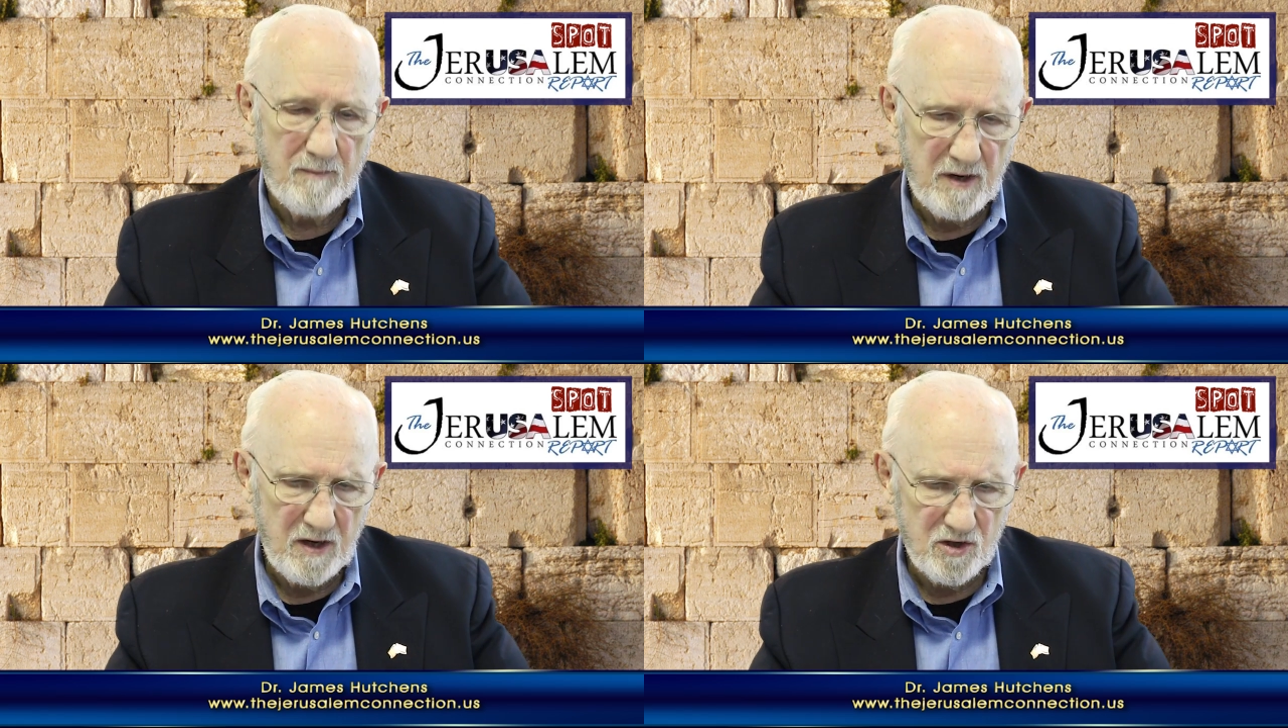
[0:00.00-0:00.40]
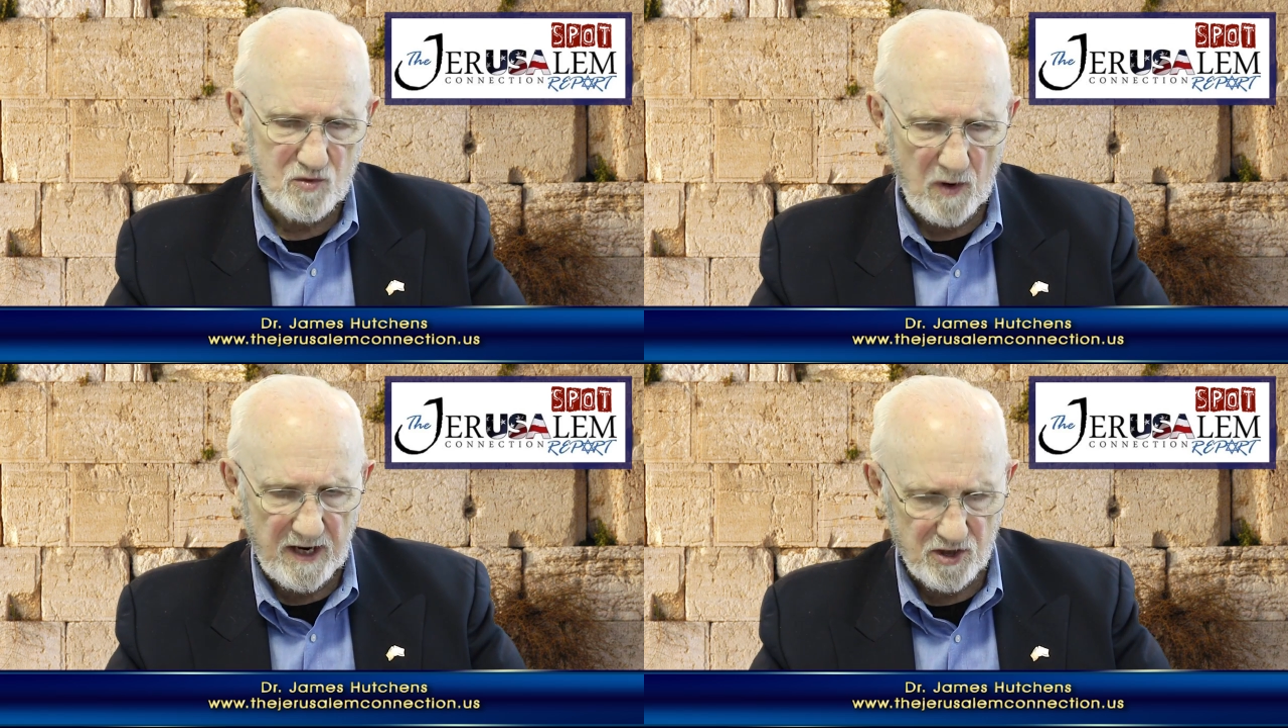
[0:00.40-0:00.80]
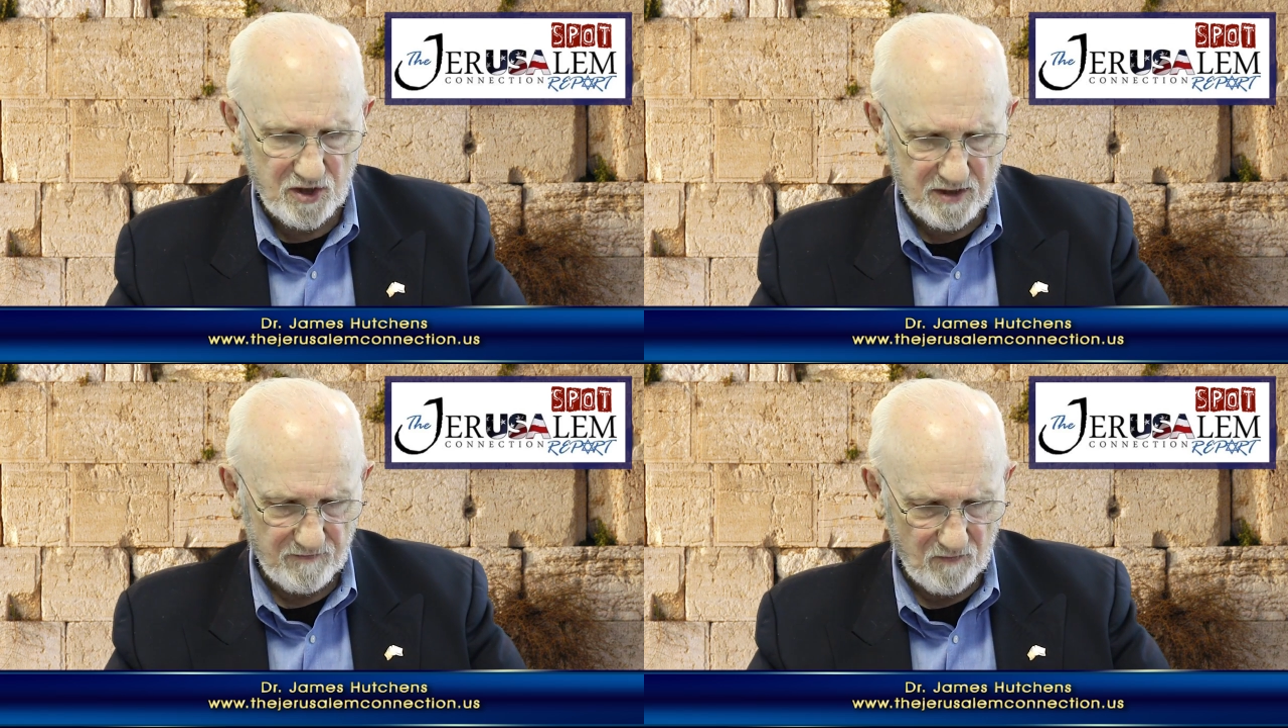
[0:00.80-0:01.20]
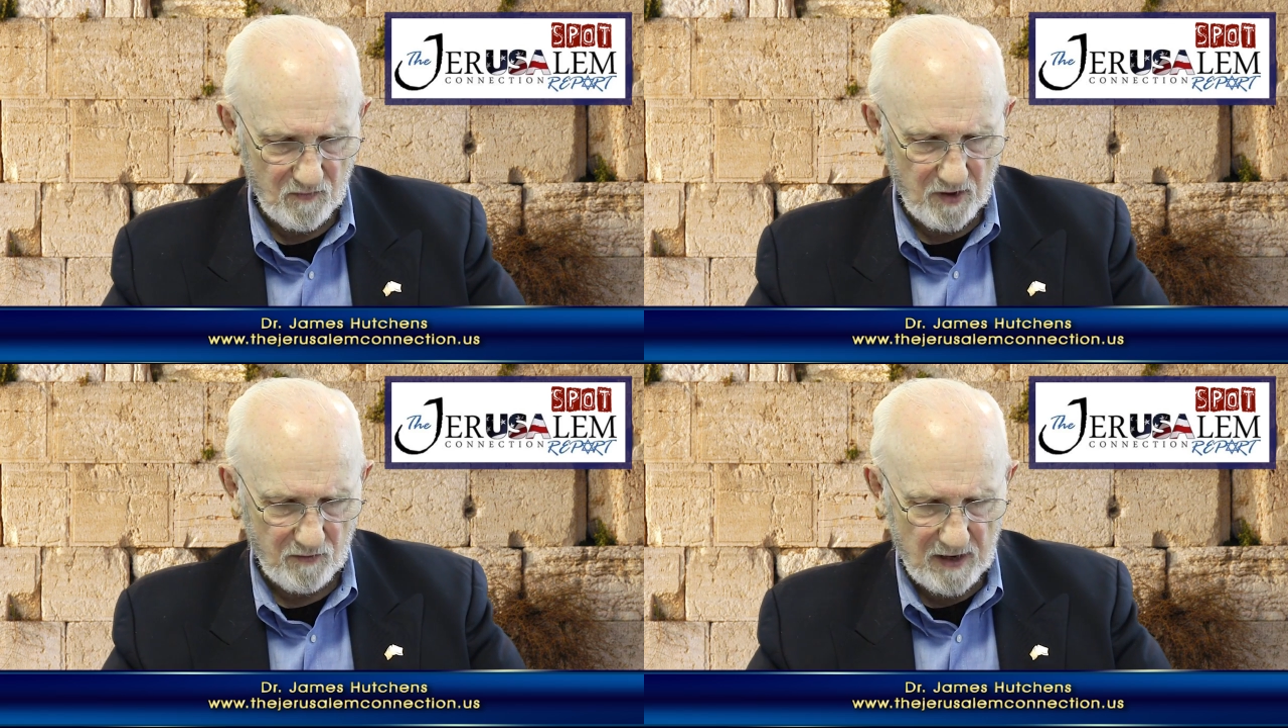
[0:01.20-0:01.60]
Notice what else
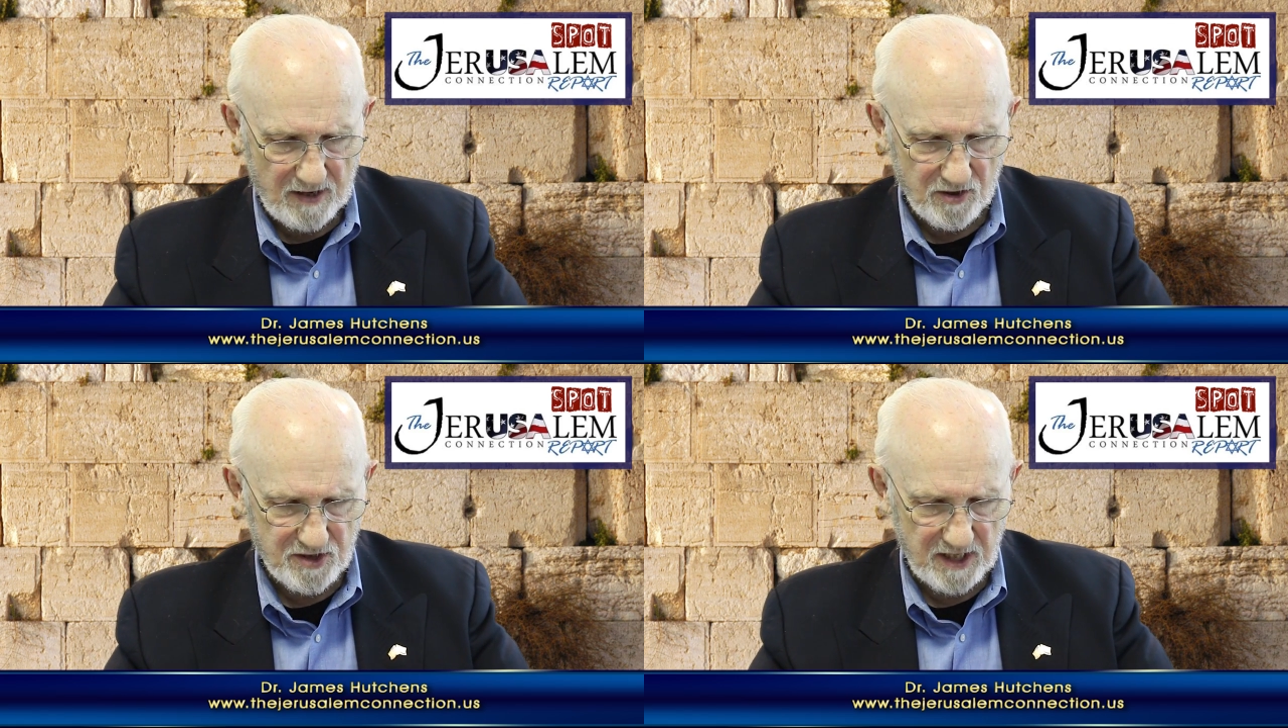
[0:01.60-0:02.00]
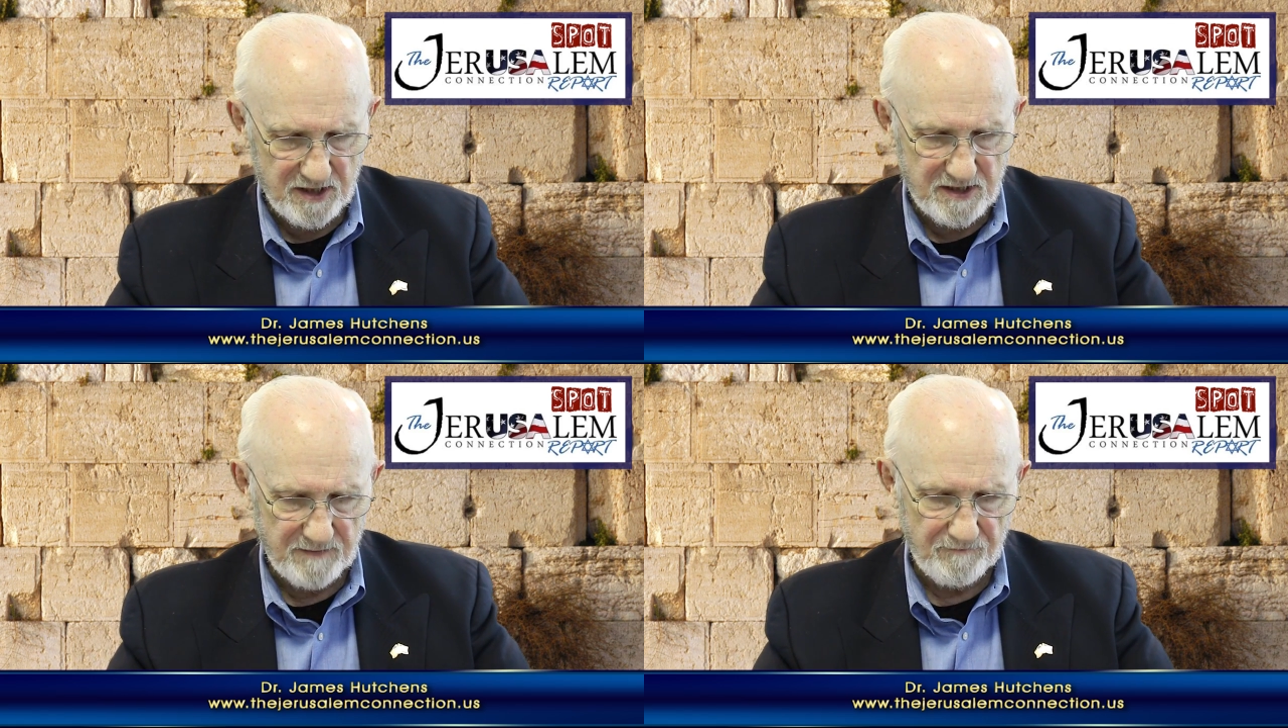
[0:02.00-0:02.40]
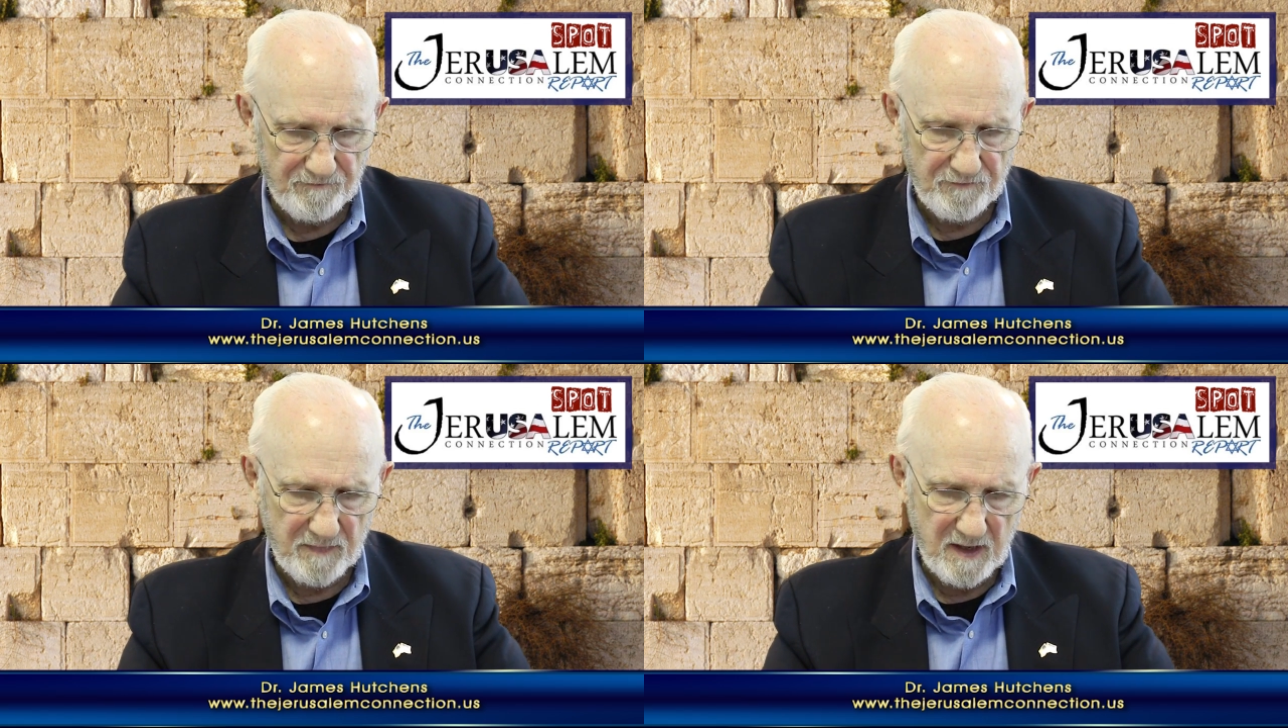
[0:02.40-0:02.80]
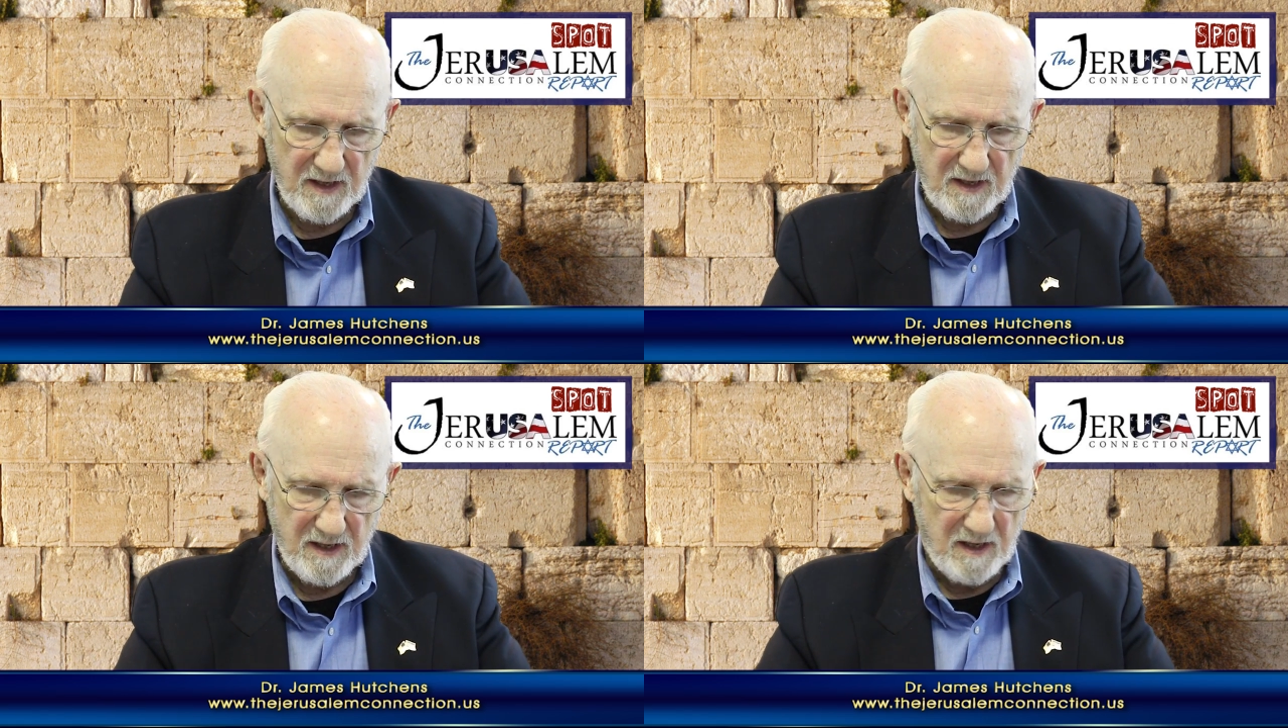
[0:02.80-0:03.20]
one writer says.
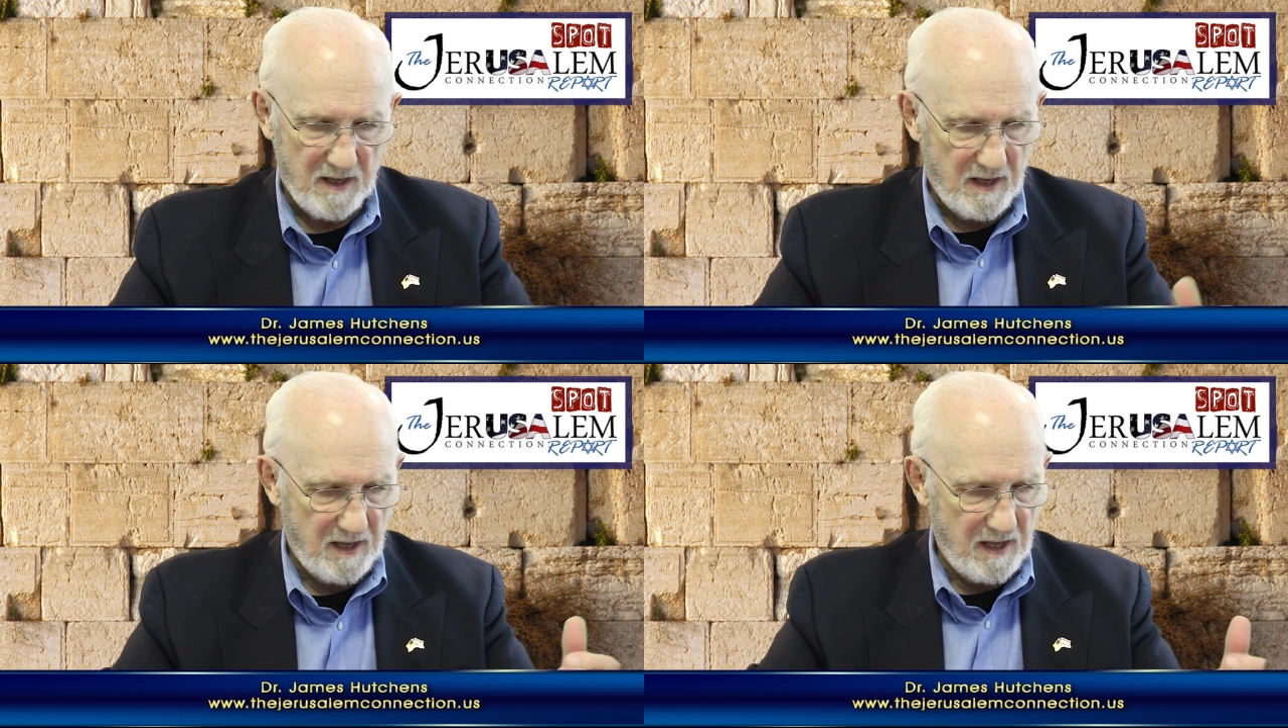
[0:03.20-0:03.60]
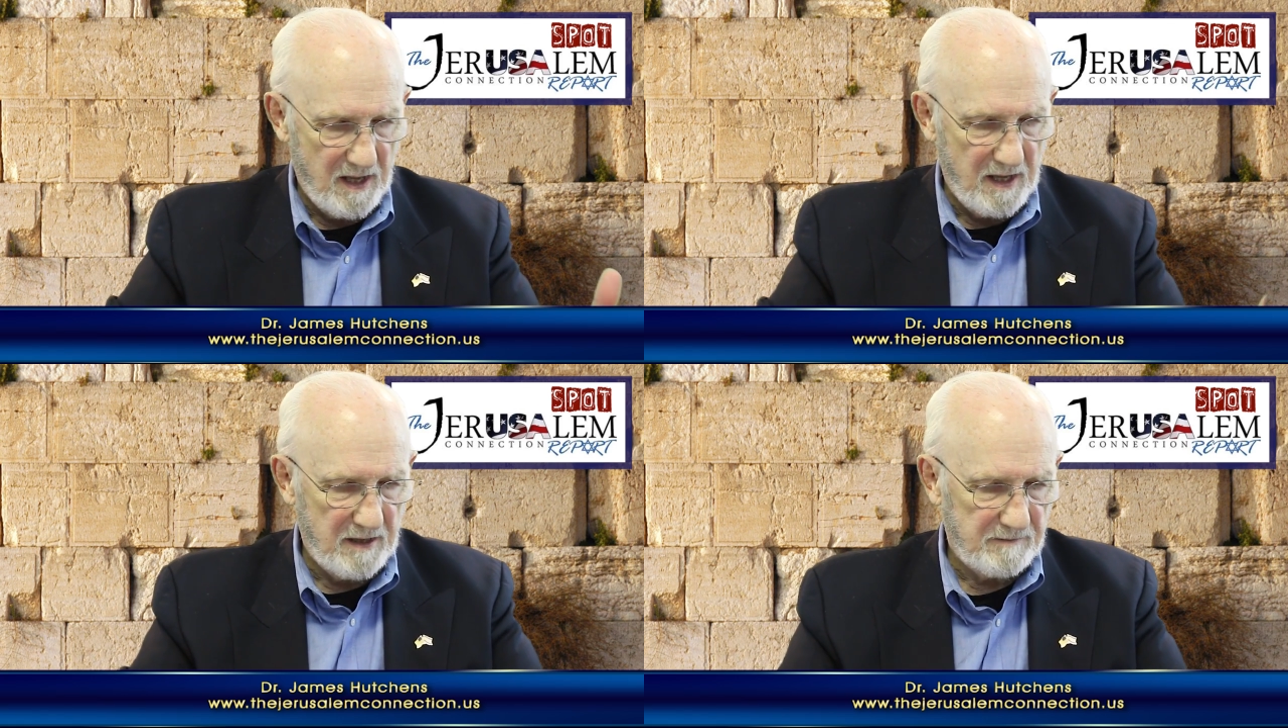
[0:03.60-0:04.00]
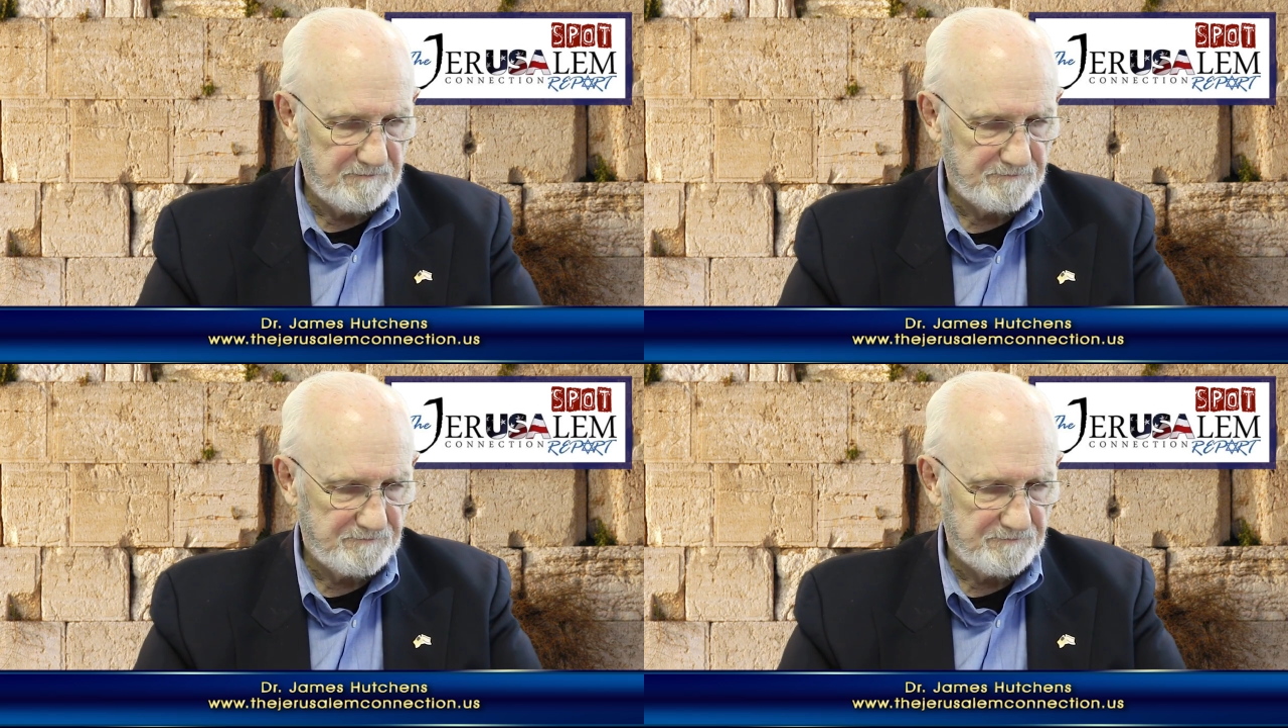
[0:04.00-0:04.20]
The